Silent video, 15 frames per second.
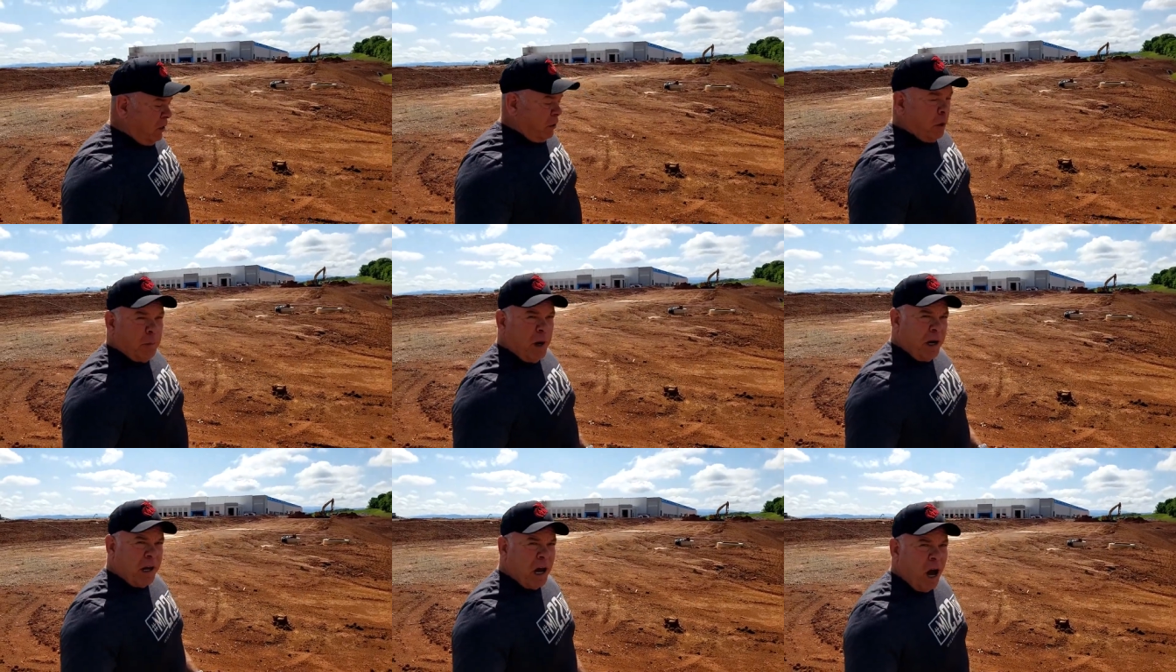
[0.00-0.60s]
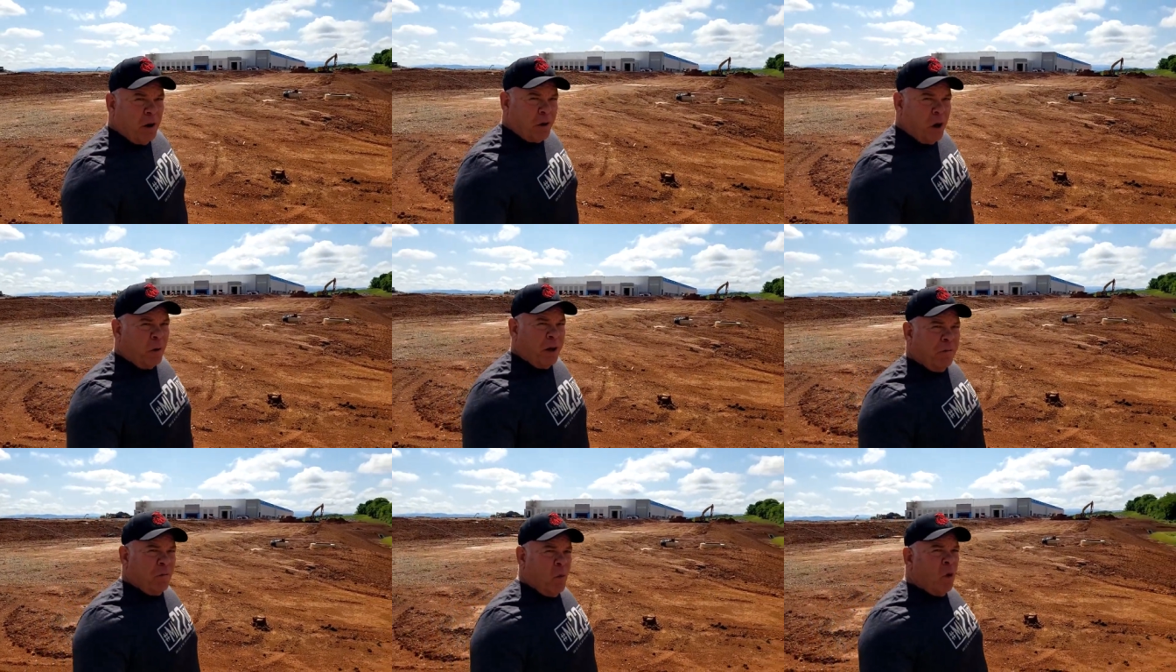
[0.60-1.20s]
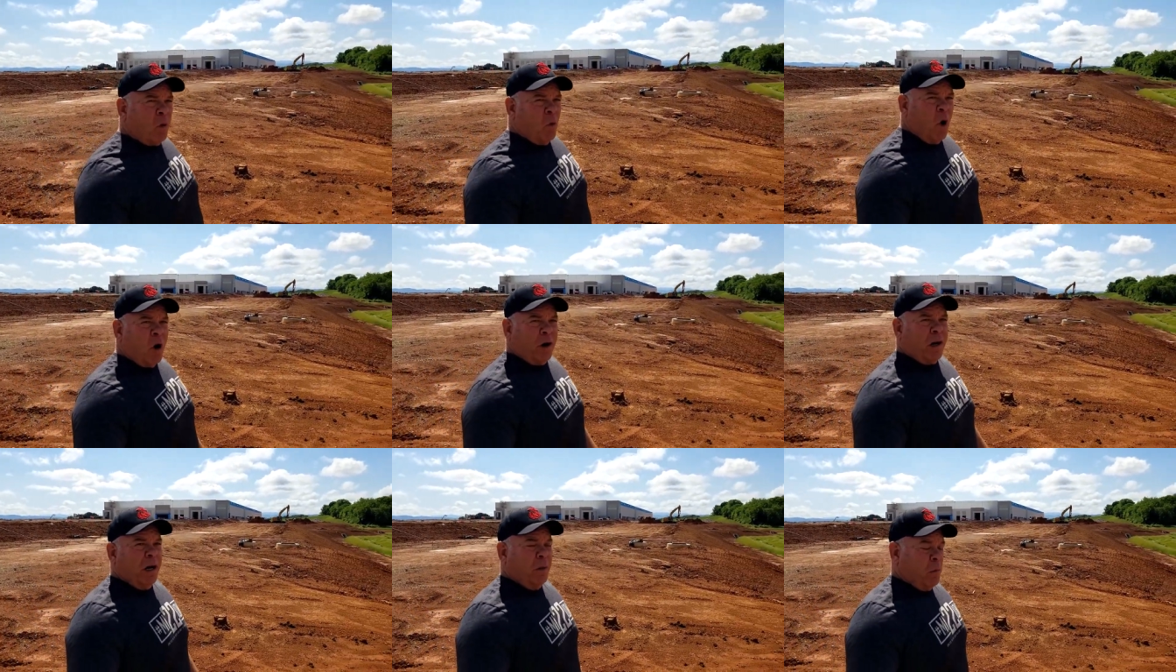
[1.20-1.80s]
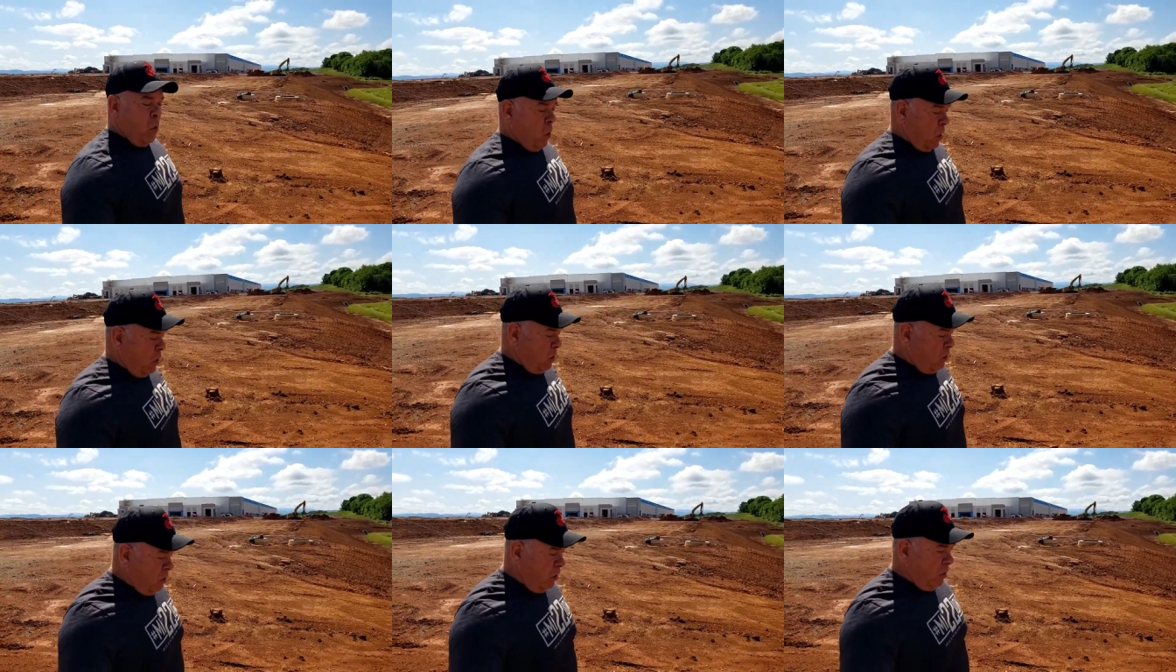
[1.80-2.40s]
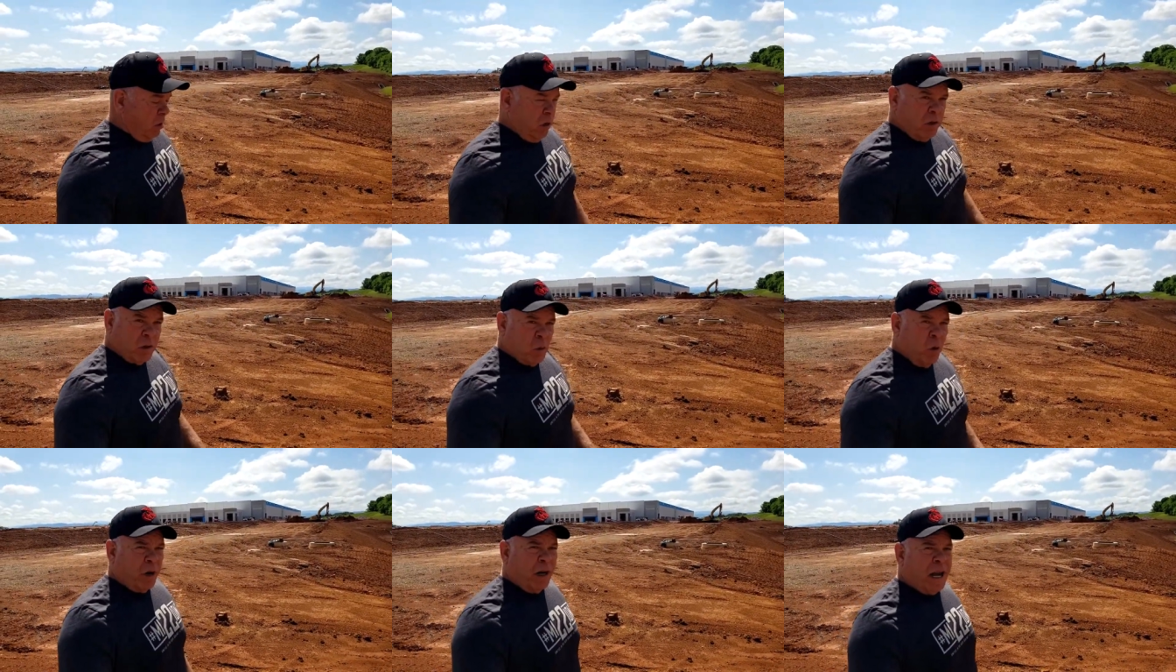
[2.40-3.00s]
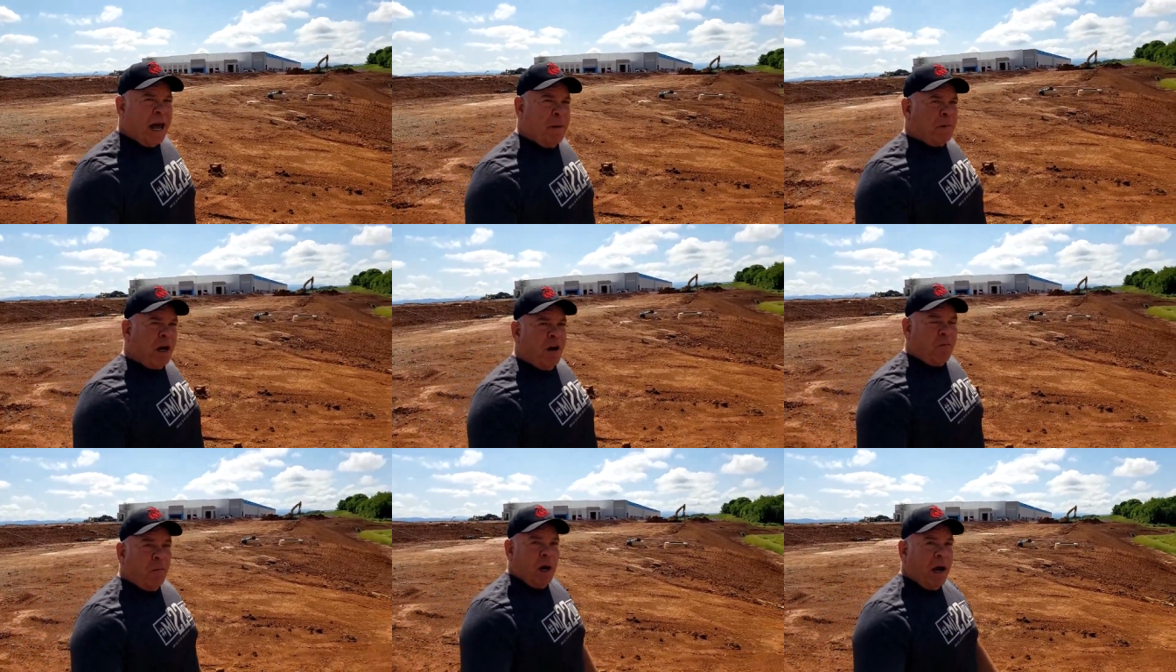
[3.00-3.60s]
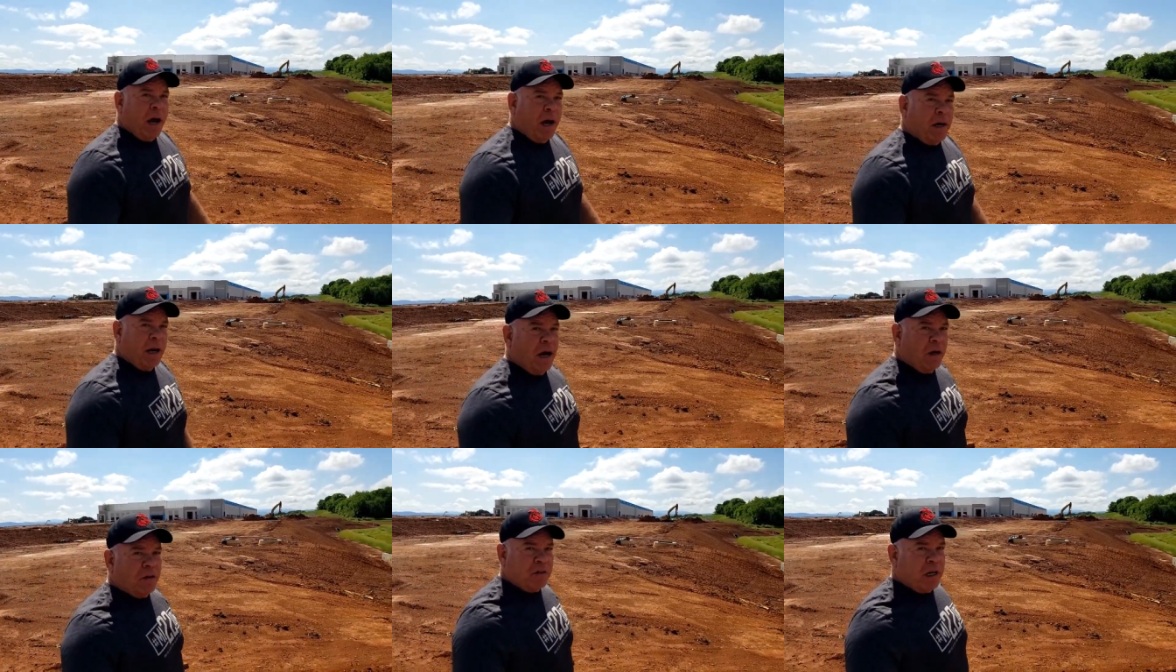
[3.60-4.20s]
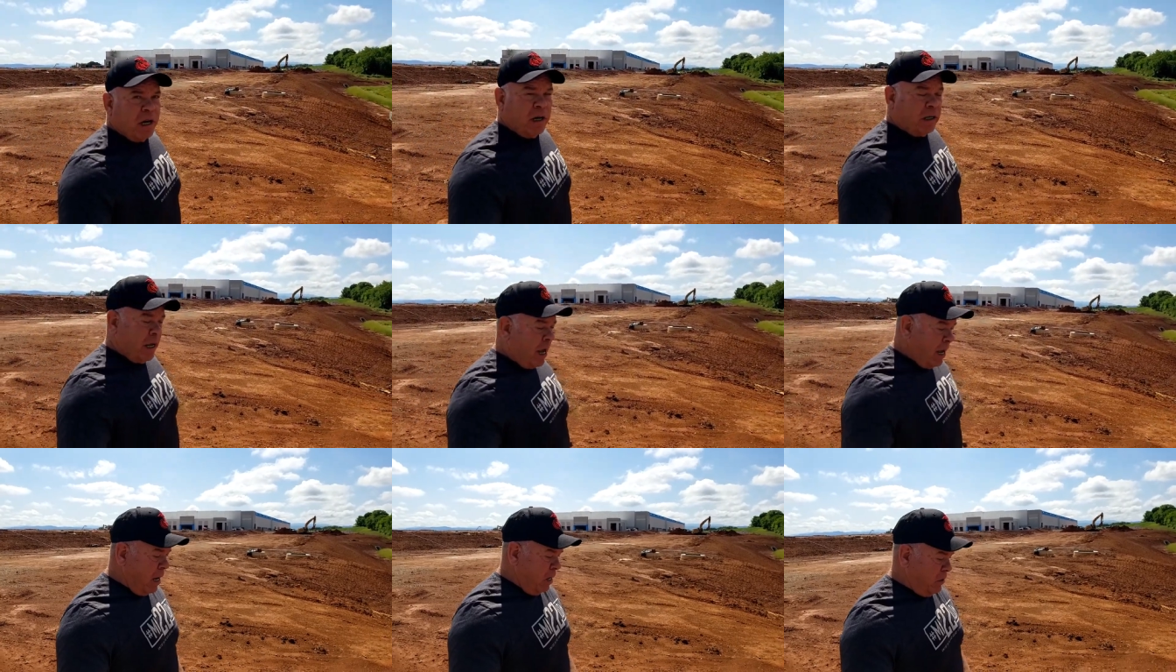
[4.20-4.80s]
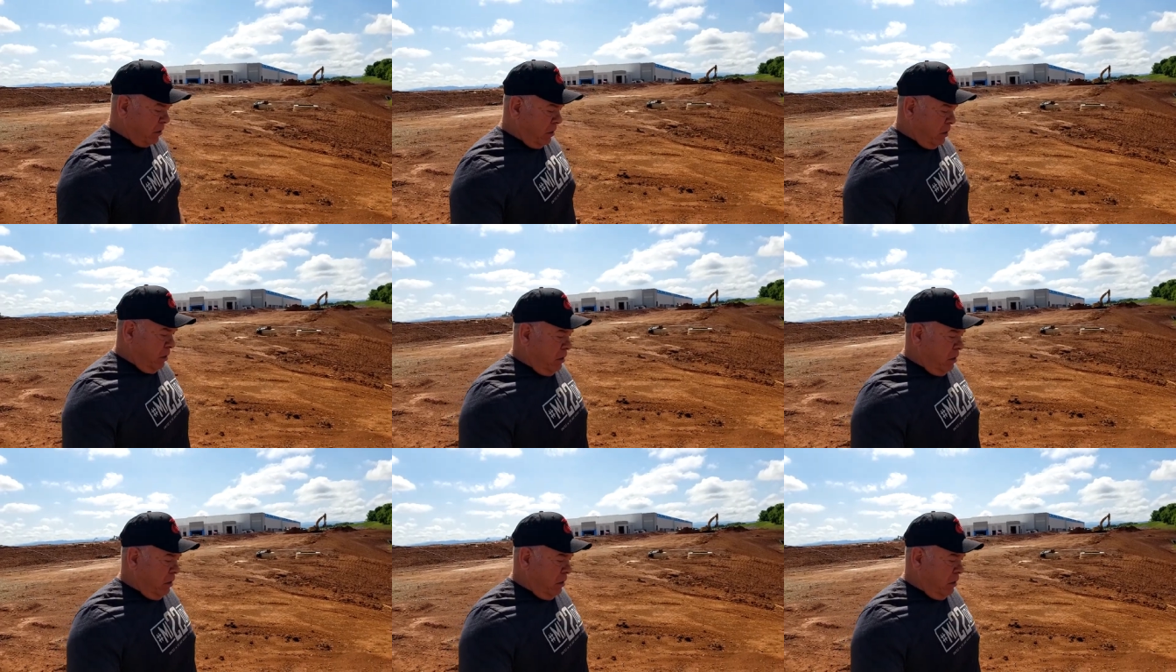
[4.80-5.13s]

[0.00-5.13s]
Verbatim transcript: too many y'all don't even want to work anymore just want a damn government handout and set it at the house